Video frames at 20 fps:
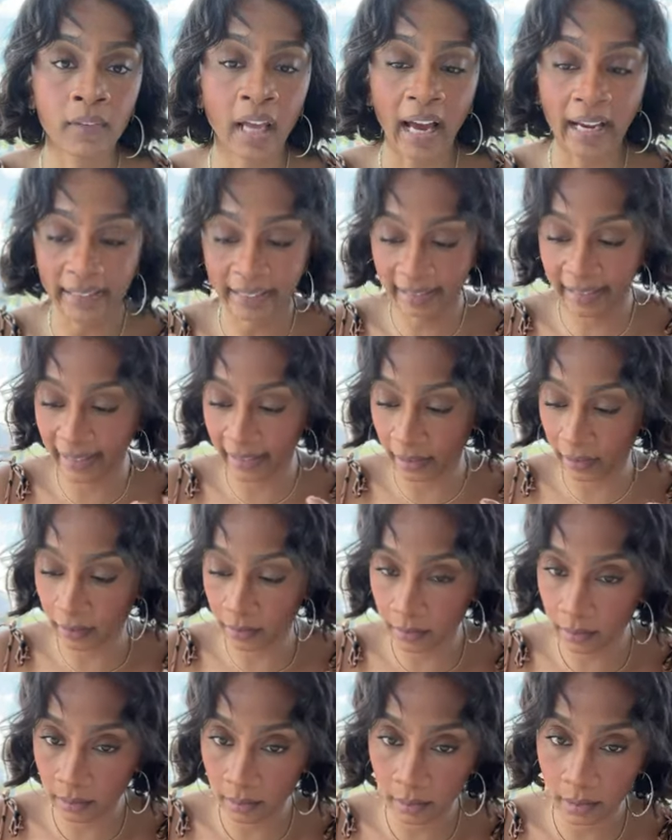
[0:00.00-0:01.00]
I can't
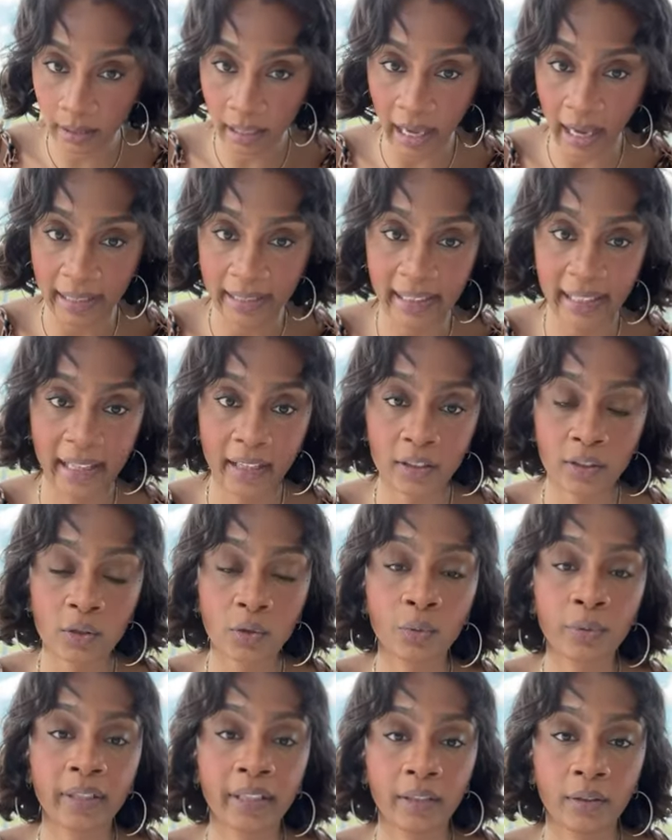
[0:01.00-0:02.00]
I
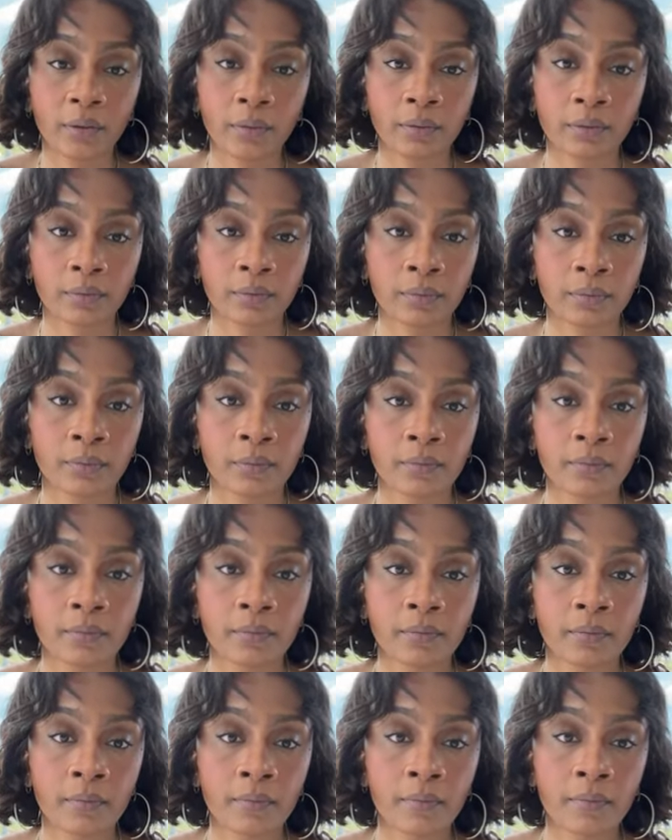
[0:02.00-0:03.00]
cancel guilt
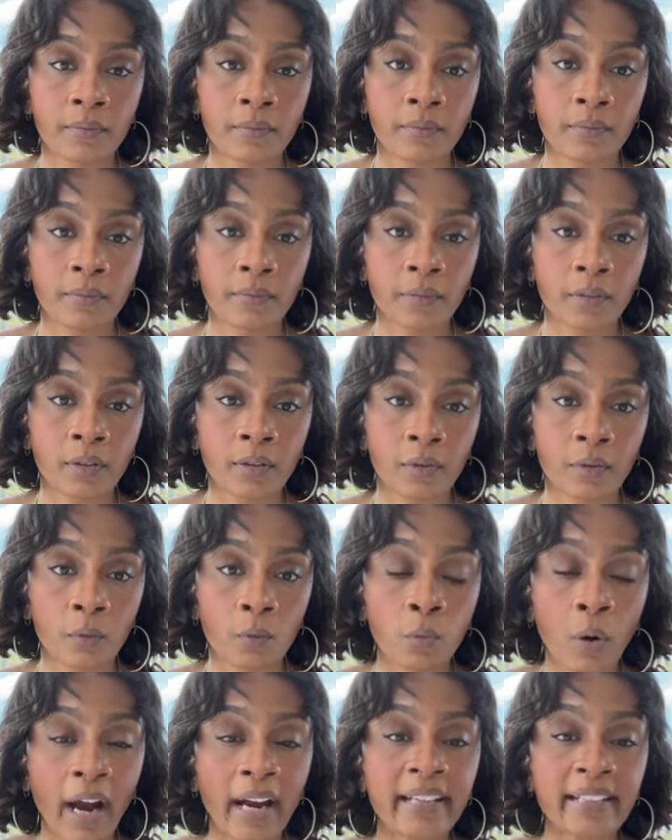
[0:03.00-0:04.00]

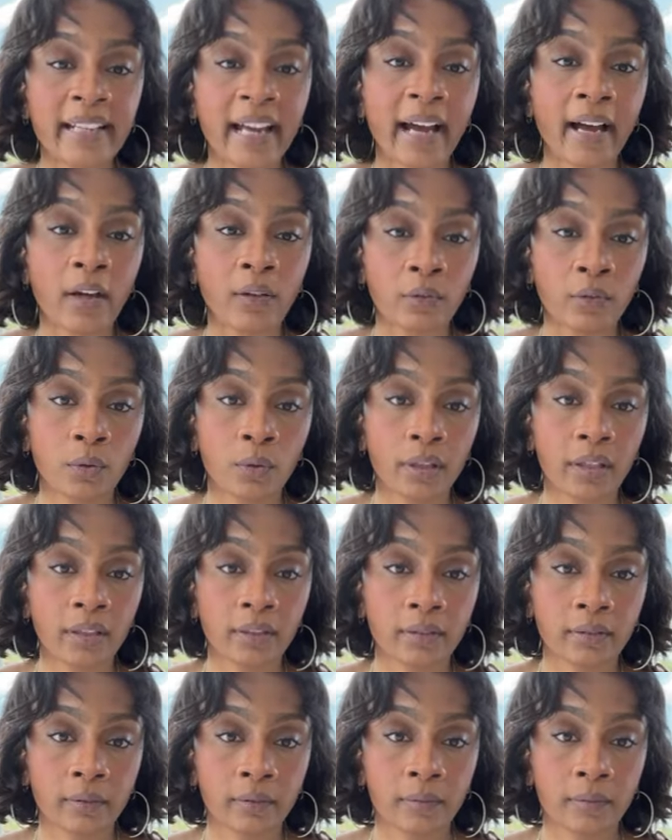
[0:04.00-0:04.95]
right now, Lord.